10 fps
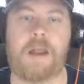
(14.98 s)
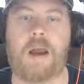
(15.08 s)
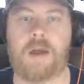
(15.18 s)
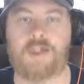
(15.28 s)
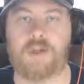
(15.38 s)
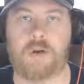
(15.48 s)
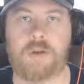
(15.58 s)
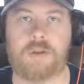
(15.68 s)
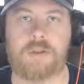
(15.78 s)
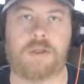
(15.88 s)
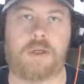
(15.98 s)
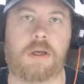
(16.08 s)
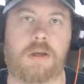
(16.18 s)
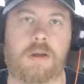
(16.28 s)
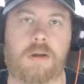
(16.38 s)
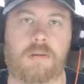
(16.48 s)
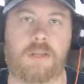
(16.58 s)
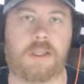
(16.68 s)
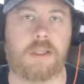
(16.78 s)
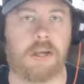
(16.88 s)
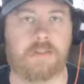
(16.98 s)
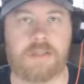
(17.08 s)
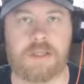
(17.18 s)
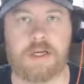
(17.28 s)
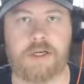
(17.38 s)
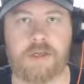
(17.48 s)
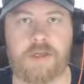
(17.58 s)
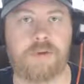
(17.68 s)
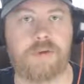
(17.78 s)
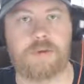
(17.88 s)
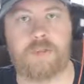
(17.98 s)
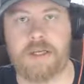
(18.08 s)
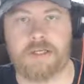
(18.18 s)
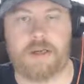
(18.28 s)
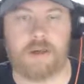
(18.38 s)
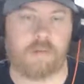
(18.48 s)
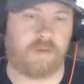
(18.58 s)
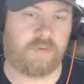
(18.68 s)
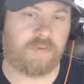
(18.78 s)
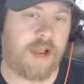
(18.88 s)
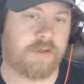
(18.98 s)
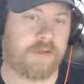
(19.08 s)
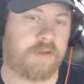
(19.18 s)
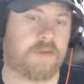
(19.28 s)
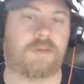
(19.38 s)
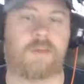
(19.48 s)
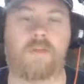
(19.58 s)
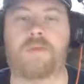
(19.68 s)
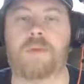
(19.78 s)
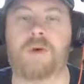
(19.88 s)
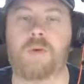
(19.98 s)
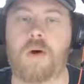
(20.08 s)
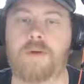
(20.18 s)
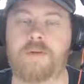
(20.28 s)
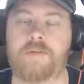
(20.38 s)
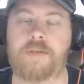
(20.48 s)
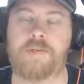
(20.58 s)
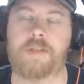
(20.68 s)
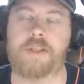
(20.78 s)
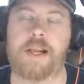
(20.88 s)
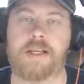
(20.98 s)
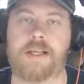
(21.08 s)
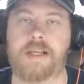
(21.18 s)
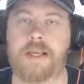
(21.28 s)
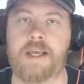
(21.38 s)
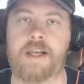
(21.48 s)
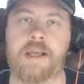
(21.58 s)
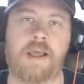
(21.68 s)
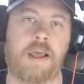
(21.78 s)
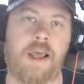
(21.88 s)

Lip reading: I chose, and that I'm deciding to use based on a number of factors, some of them the quality level that I can get,